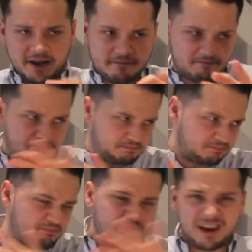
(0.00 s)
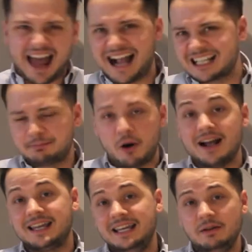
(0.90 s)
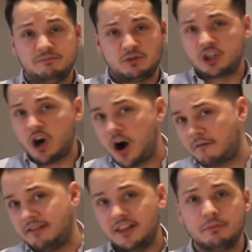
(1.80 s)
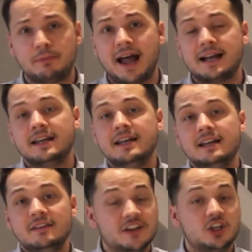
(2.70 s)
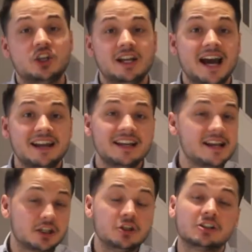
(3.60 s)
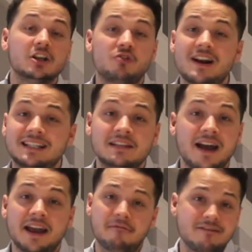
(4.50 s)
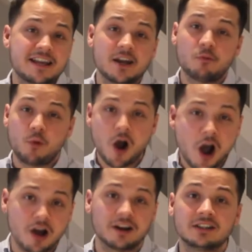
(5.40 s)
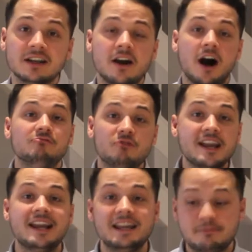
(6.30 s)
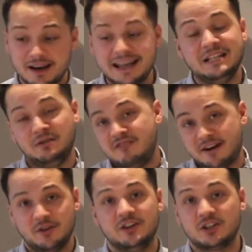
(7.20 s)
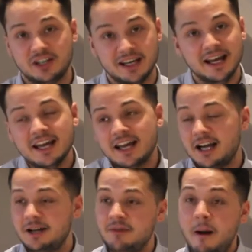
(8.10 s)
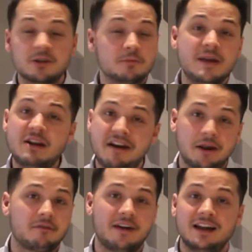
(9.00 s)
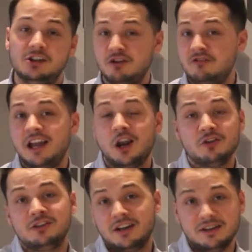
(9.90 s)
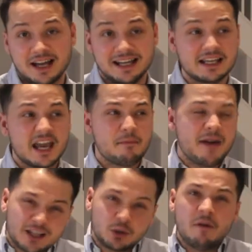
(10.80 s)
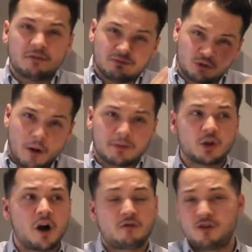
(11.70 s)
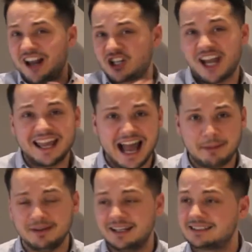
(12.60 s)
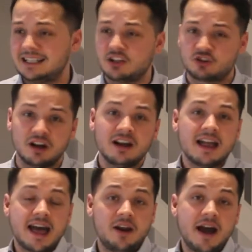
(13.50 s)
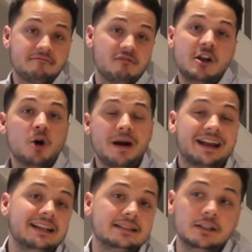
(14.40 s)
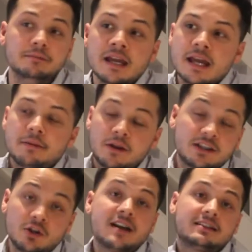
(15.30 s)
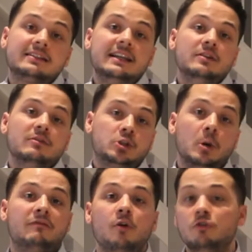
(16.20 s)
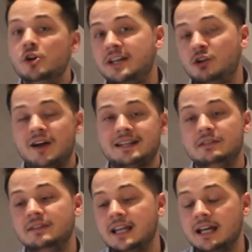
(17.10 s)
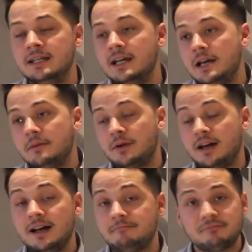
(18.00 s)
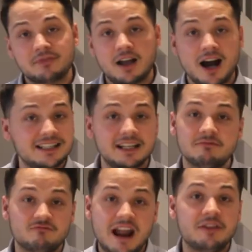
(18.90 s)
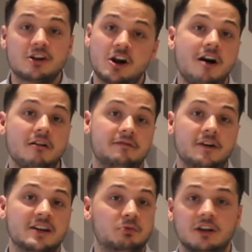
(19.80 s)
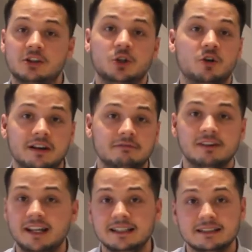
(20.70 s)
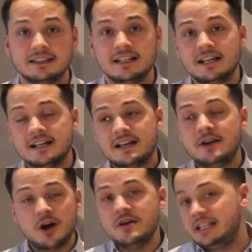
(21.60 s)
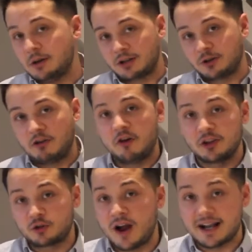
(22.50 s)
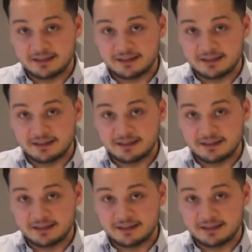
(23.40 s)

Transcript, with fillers: and black spiky shark fin at the back this year, and it just looks aggressive, and I think it works. I'm really pleased with Renault this year. Um, I was a big Renault fan during the Alonso days, but that sort of dropped off, Crashgate happened, etc., and I haven't really got back into them. So it's nice to see them on top form, looking aggressive again, but I didn't rate the car at first when I saw it released. It's only till I saw it on the track,